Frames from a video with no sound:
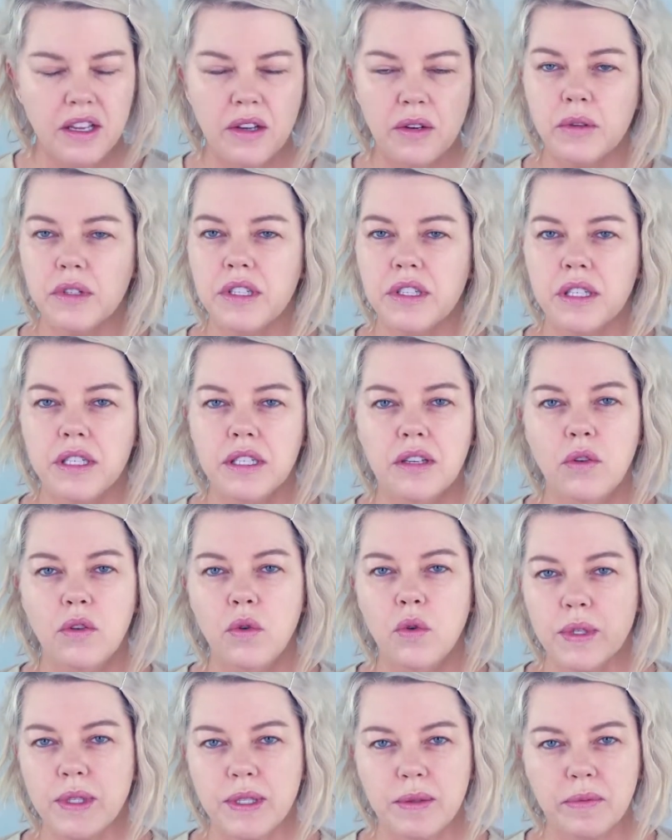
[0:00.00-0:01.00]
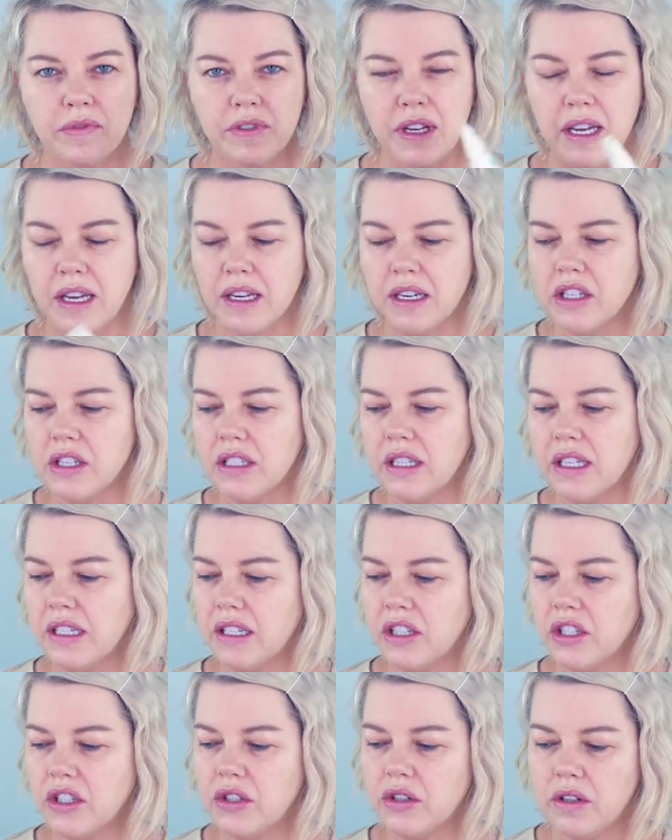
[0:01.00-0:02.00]
which is awesome for actually
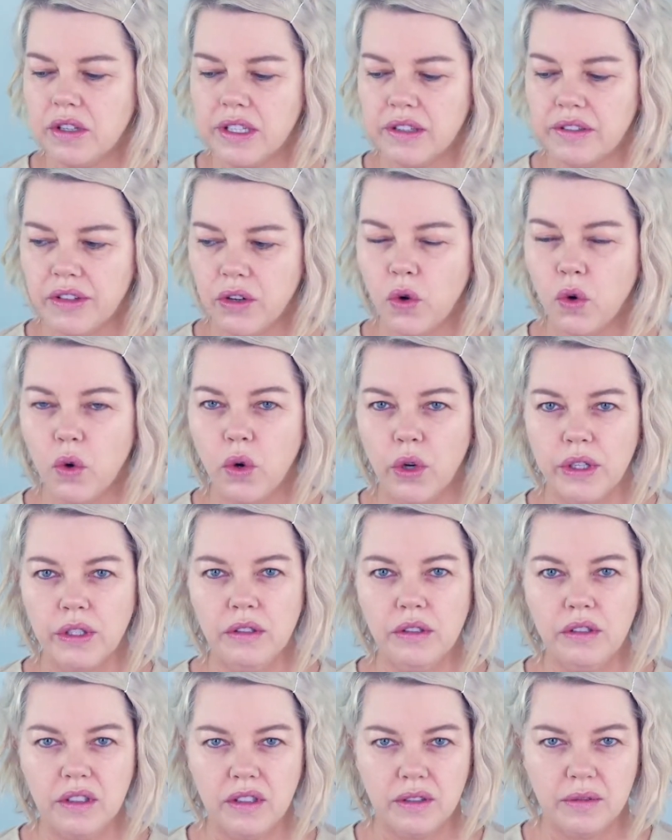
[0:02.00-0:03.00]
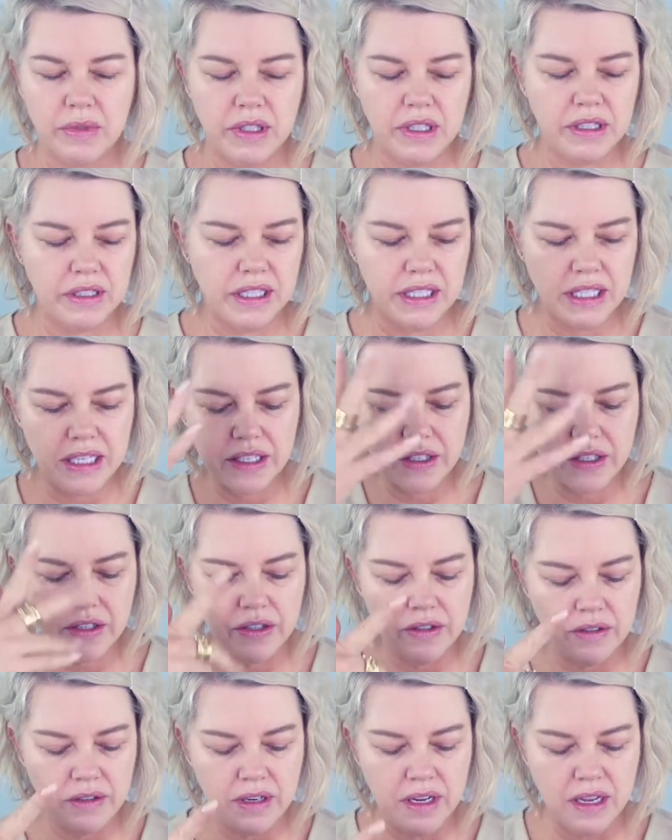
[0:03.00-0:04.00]
controlling the oil on my
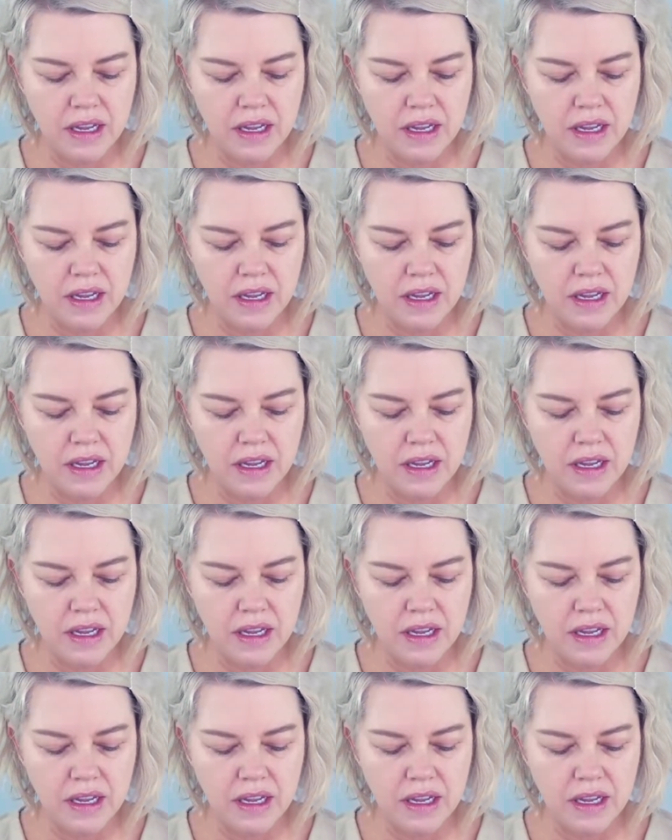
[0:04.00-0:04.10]
T-zone.